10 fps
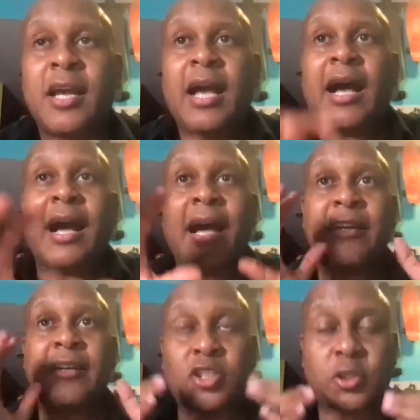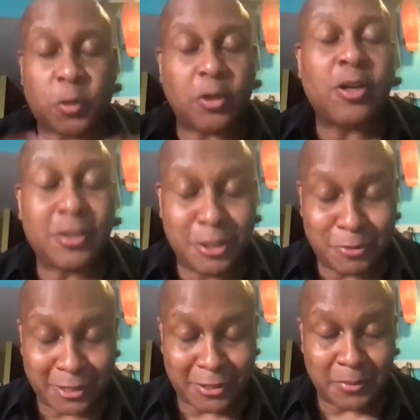I strongly
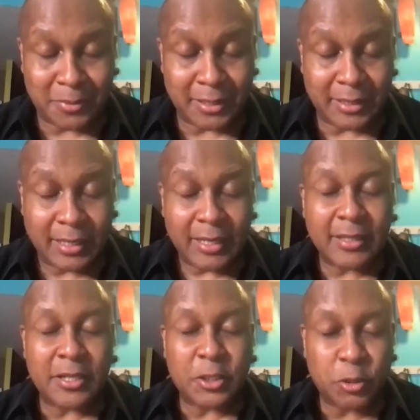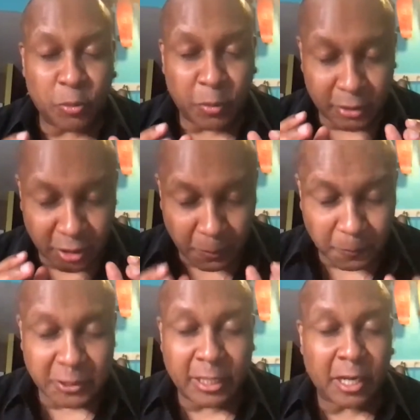recommend that you
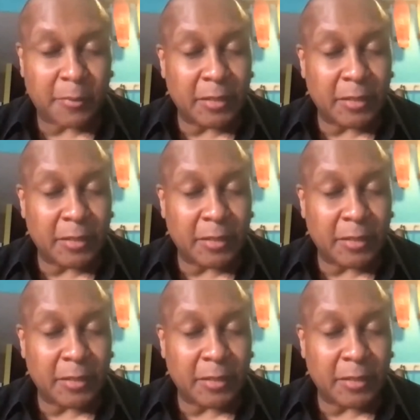set up,